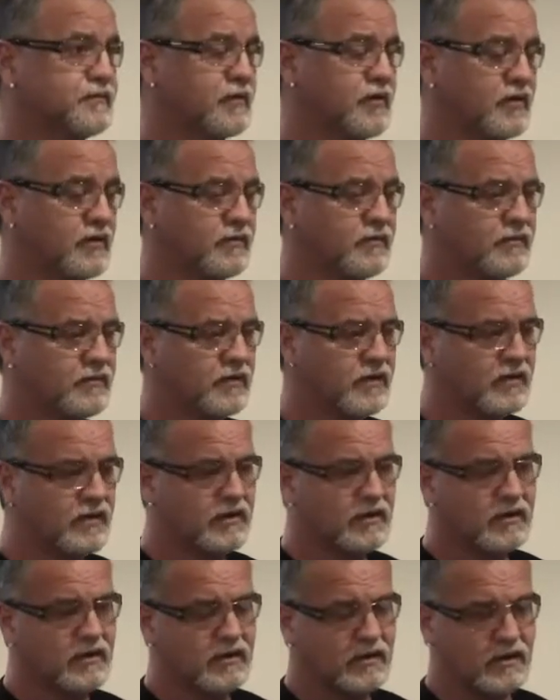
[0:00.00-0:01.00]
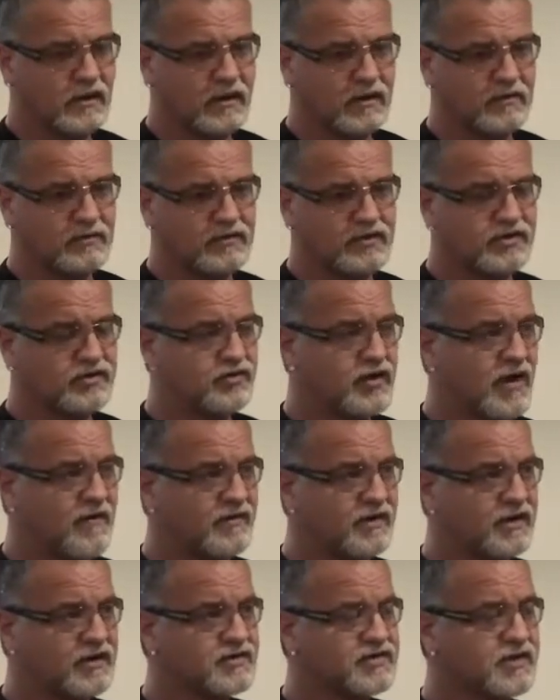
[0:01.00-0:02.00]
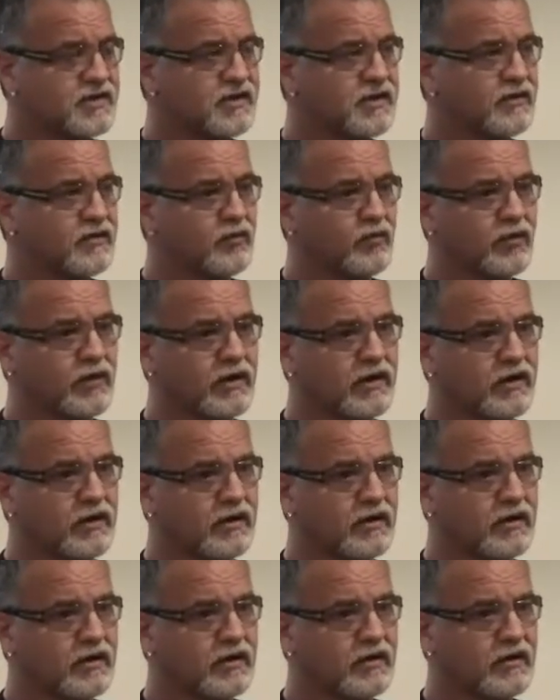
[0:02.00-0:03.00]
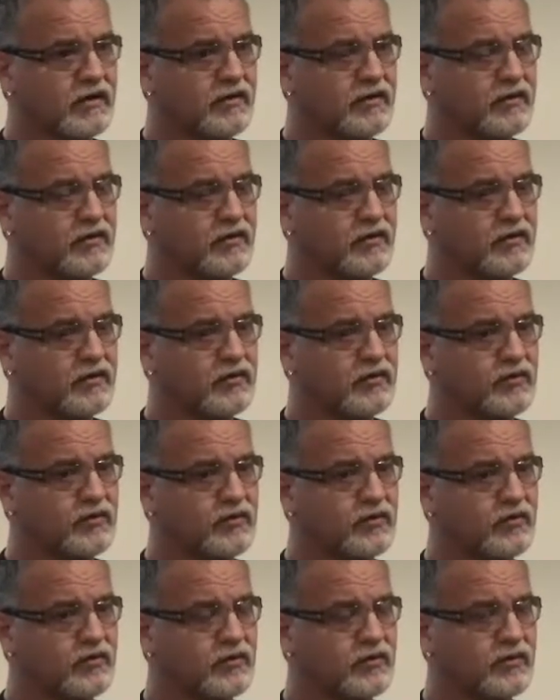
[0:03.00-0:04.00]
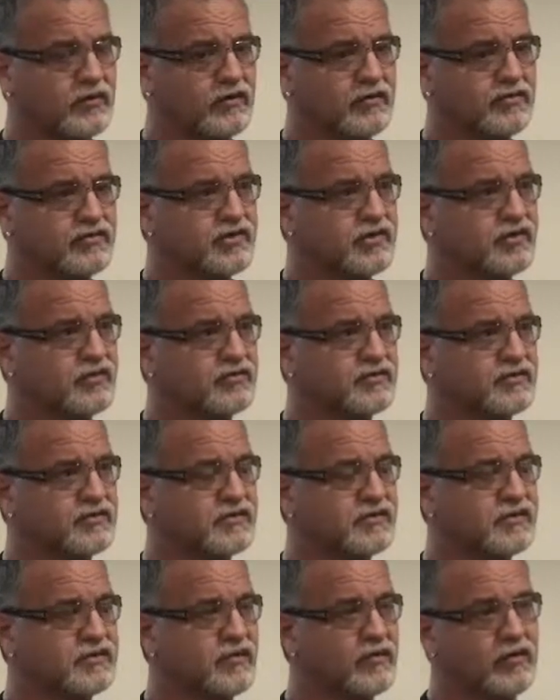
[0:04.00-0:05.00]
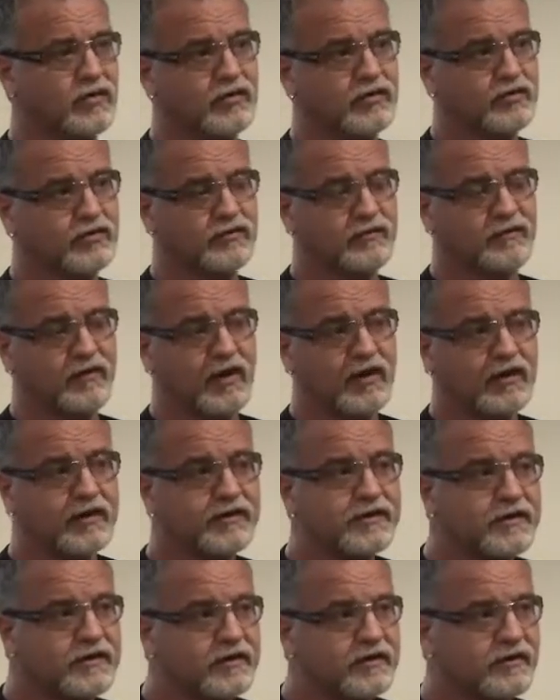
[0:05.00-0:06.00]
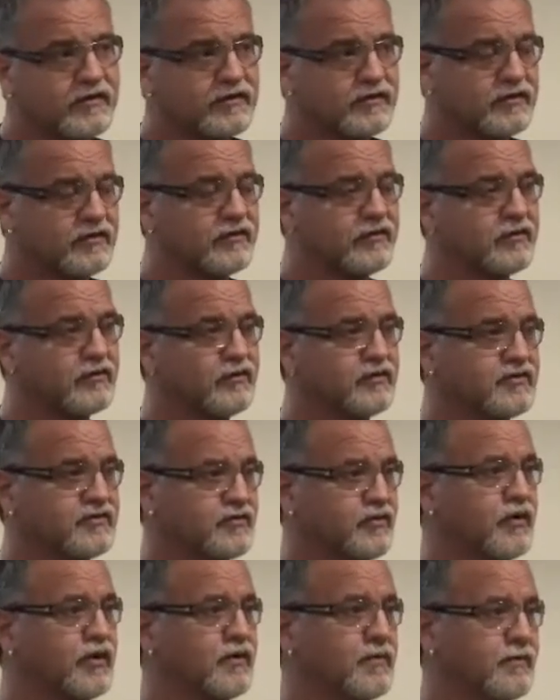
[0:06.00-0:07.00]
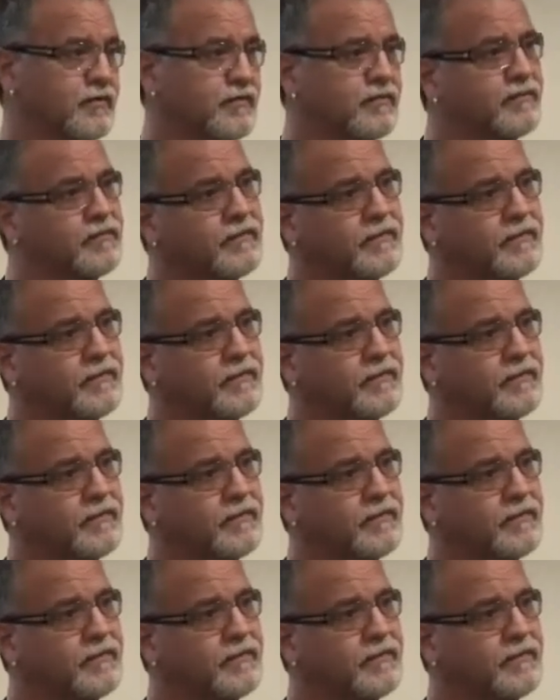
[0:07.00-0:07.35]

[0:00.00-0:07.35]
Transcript: Okay. Did you have an incident where you were chosen or you volunteered to do a swim?